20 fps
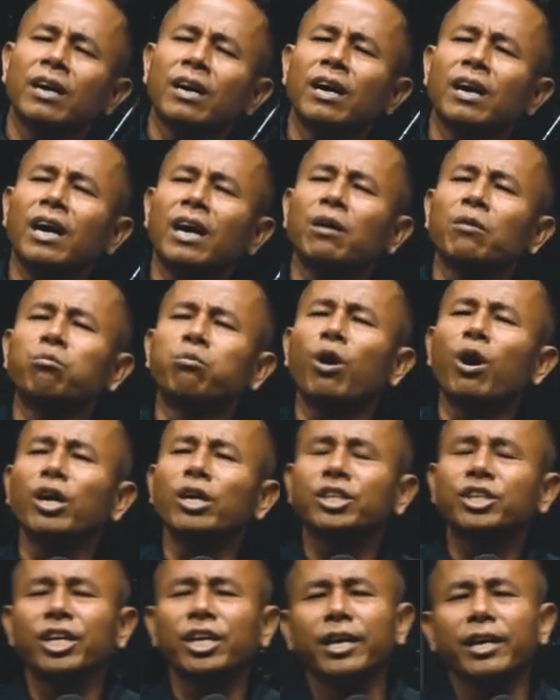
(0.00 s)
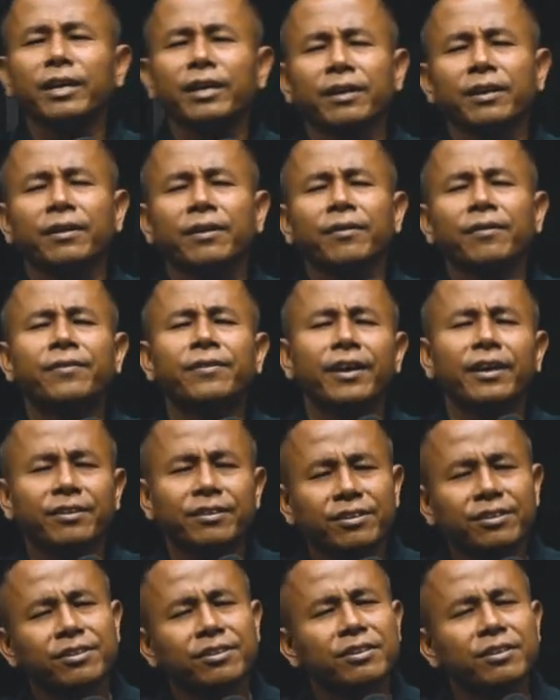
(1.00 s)
are watching
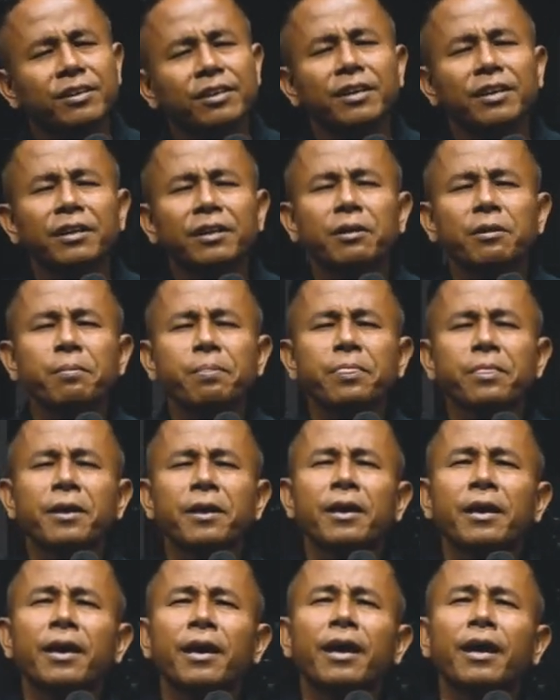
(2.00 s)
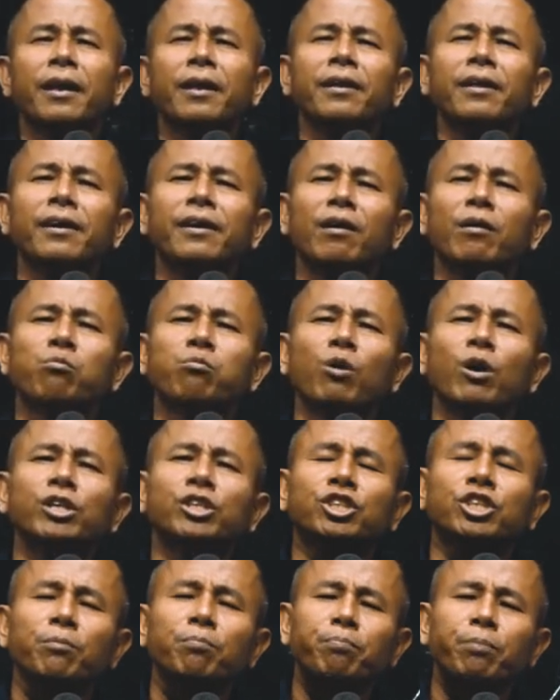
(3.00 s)
this and they are
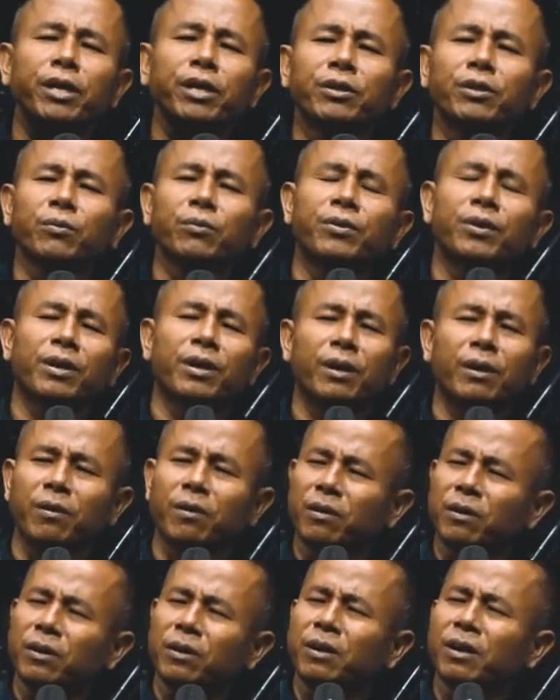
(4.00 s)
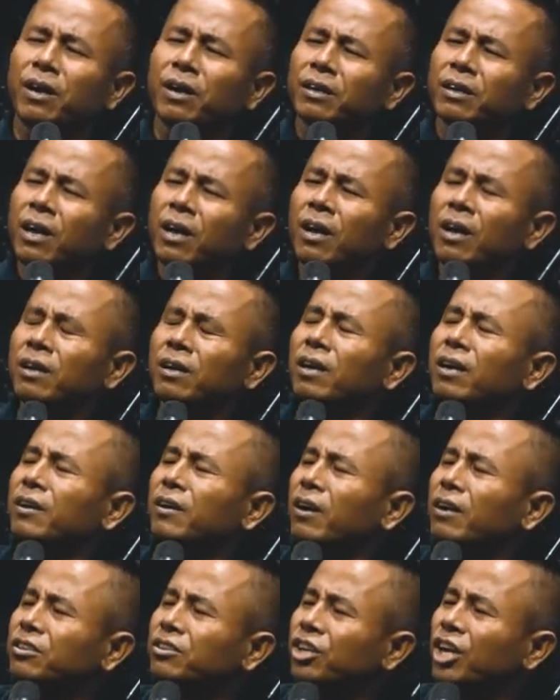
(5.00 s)
worshiping you together, Lord God. Lord
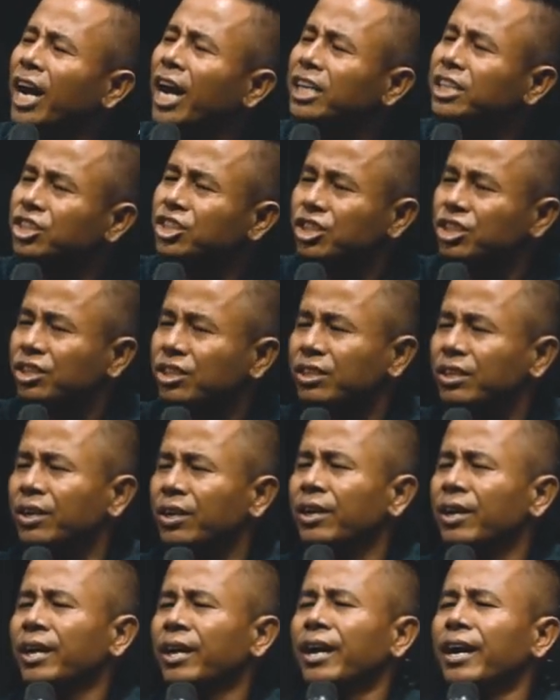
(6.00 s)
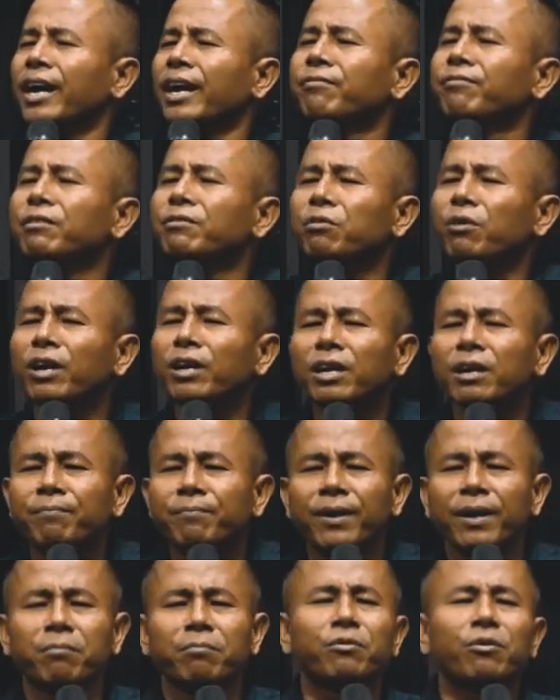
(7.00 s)
God, touch every one of
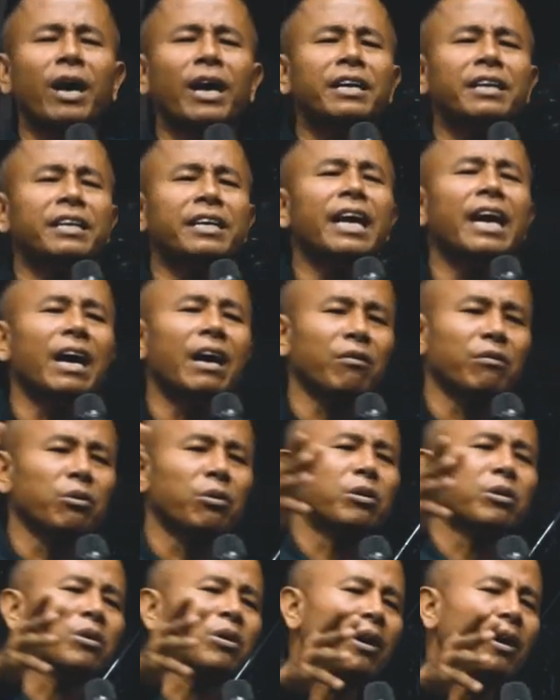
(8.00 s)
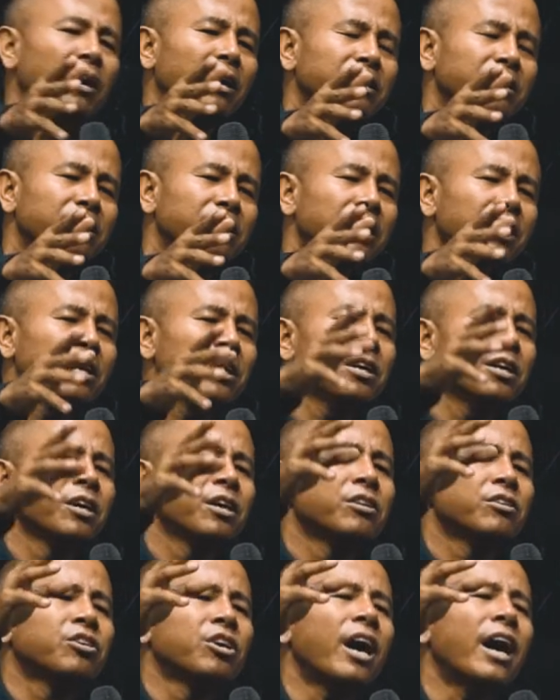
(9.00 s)
them right now, Lord God.
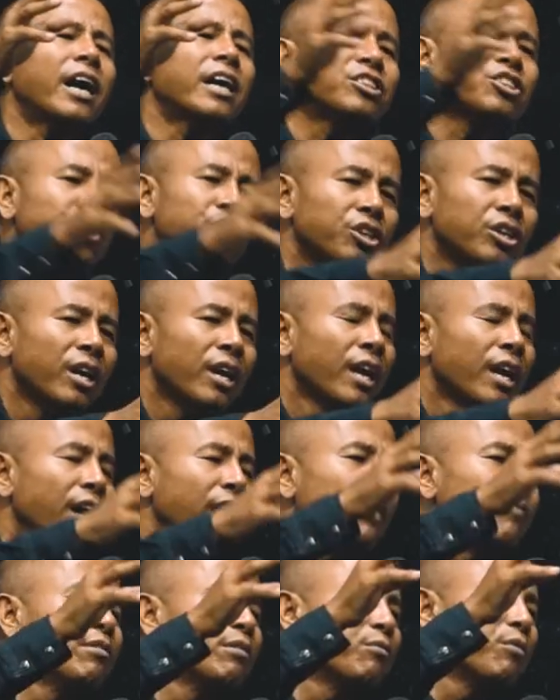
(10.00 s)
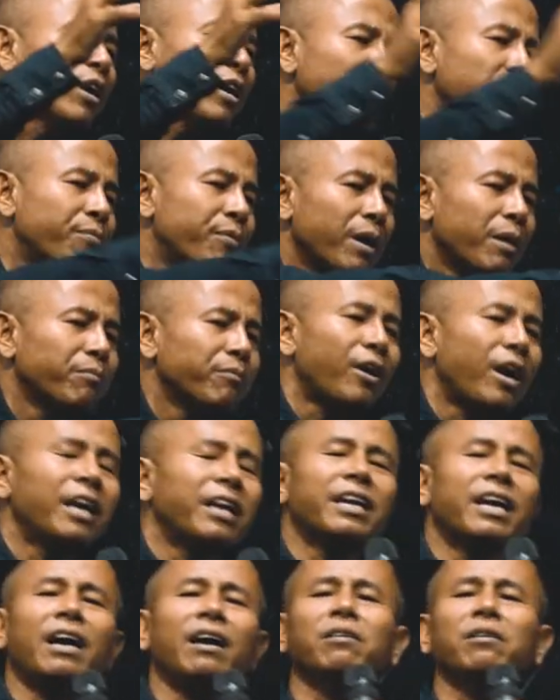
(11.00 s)
Touch every one of them right
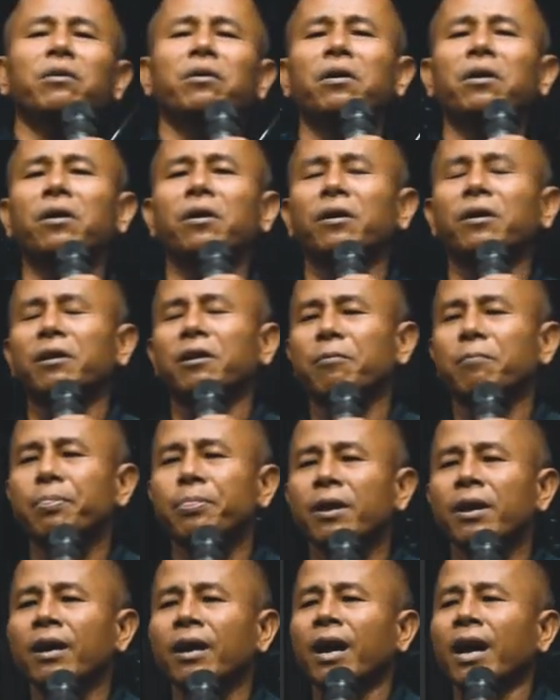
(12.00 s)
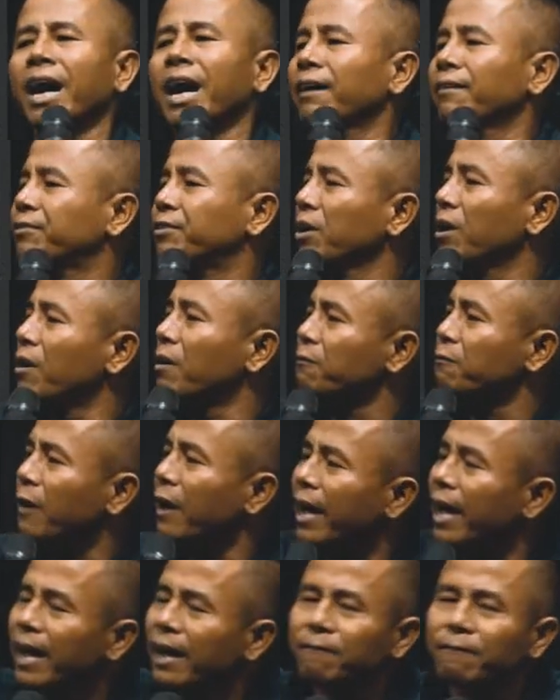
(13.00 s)
now, Lord. Have your
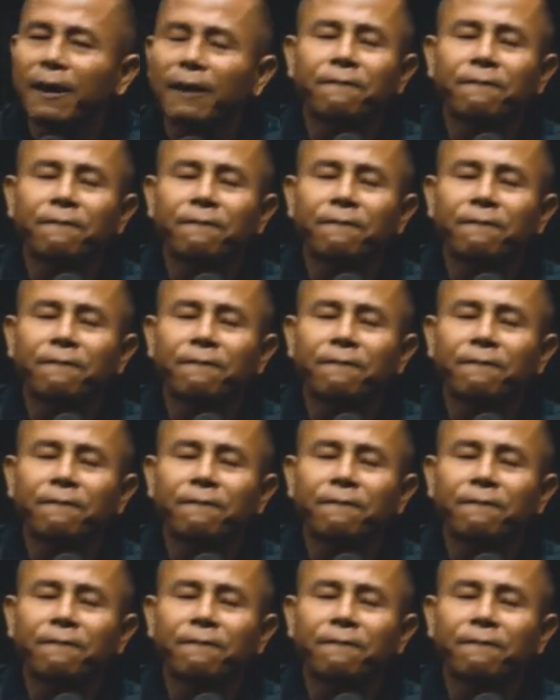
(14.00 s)
way, my